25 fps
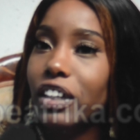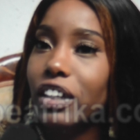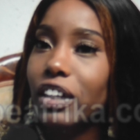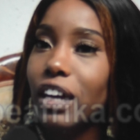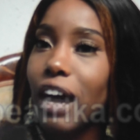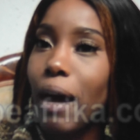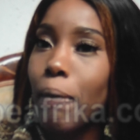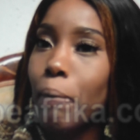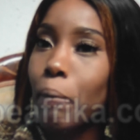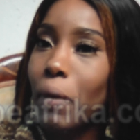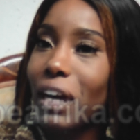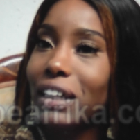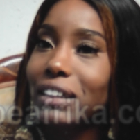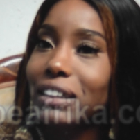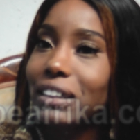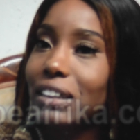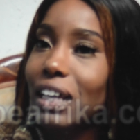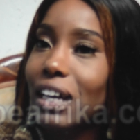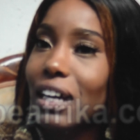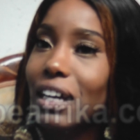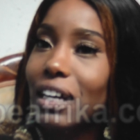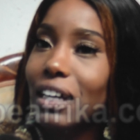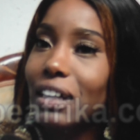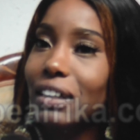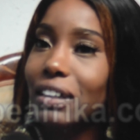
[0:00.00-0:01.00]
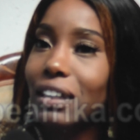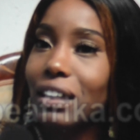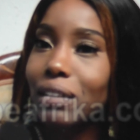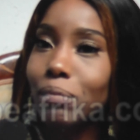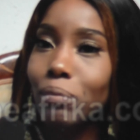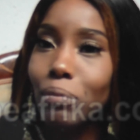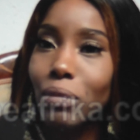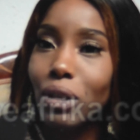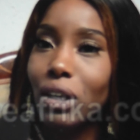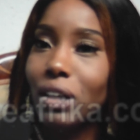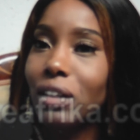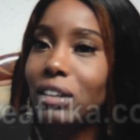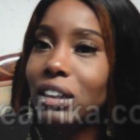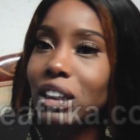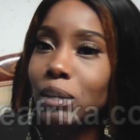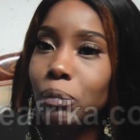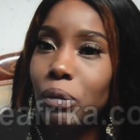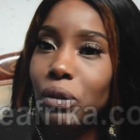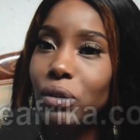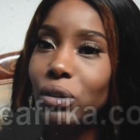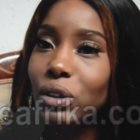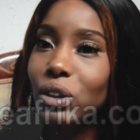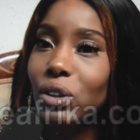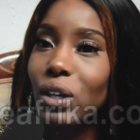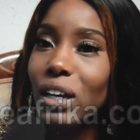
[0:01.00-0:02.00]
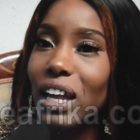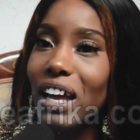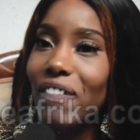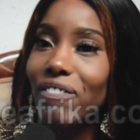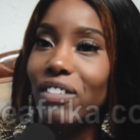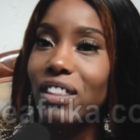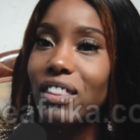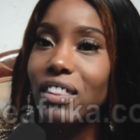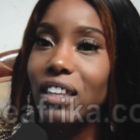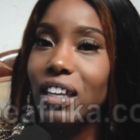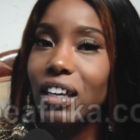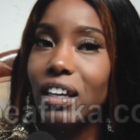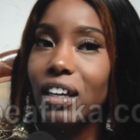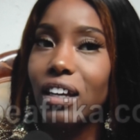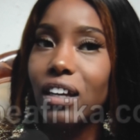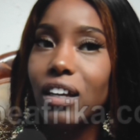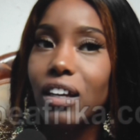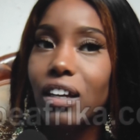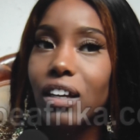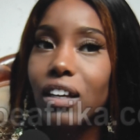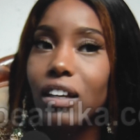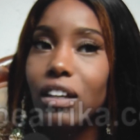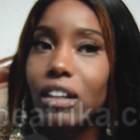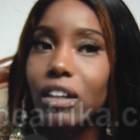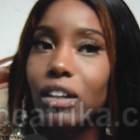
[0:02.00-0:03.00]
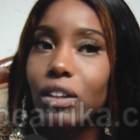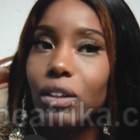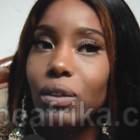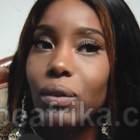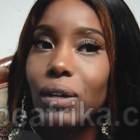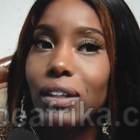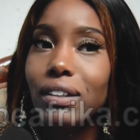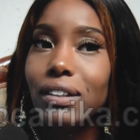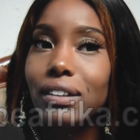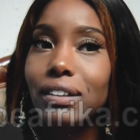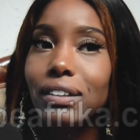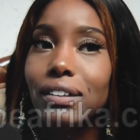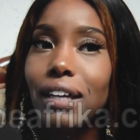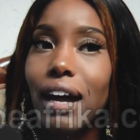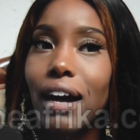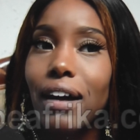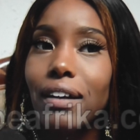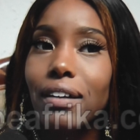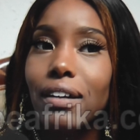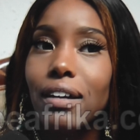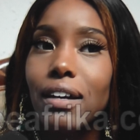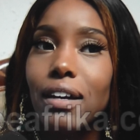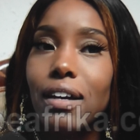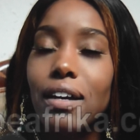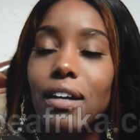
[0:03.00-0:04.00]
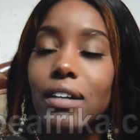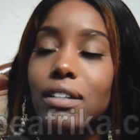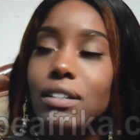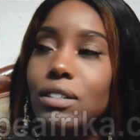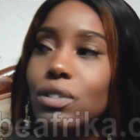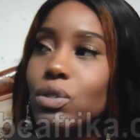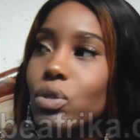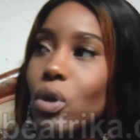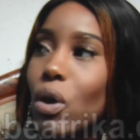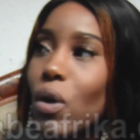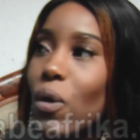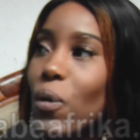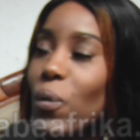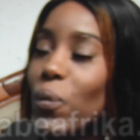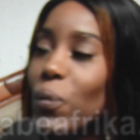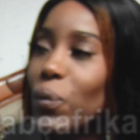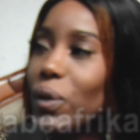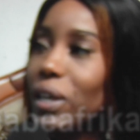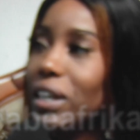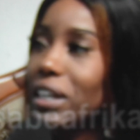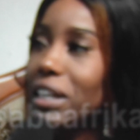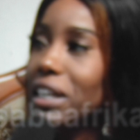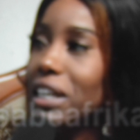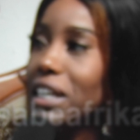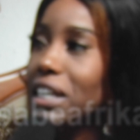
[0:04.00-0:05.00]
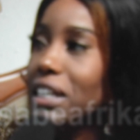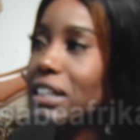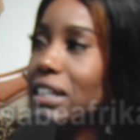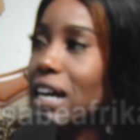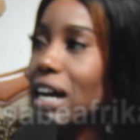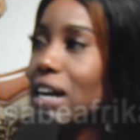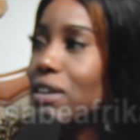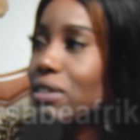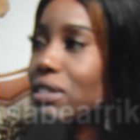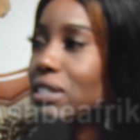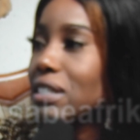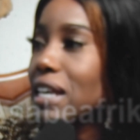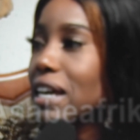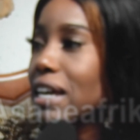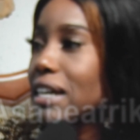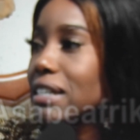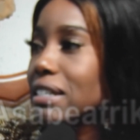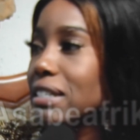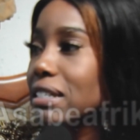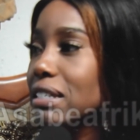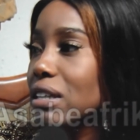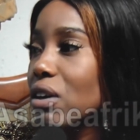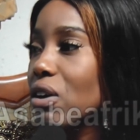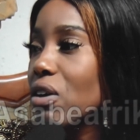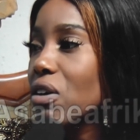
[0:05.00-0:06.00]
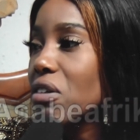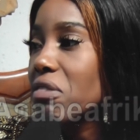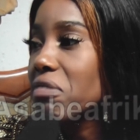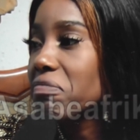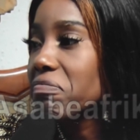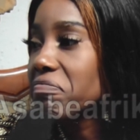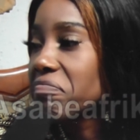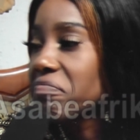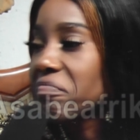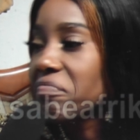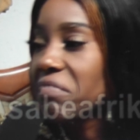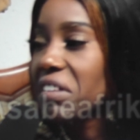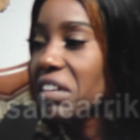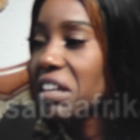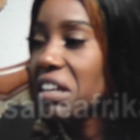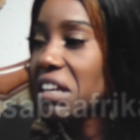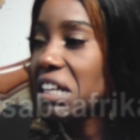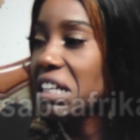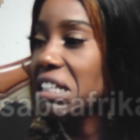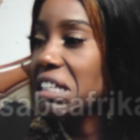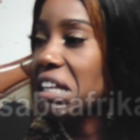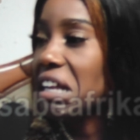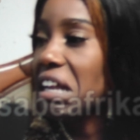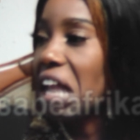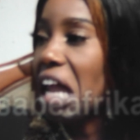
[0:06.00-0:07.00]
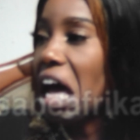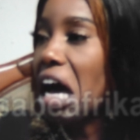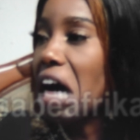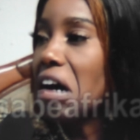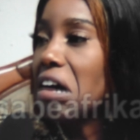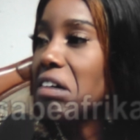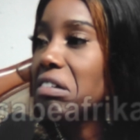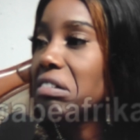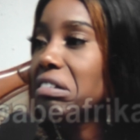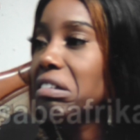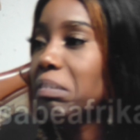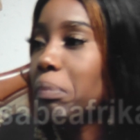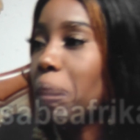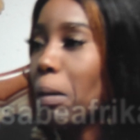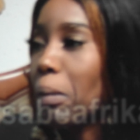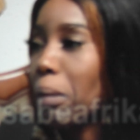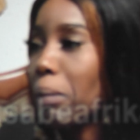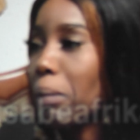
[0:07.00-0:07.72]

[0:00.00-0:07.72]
Spiritual. And spiritual everything. You understand? So he now says, it's allowed,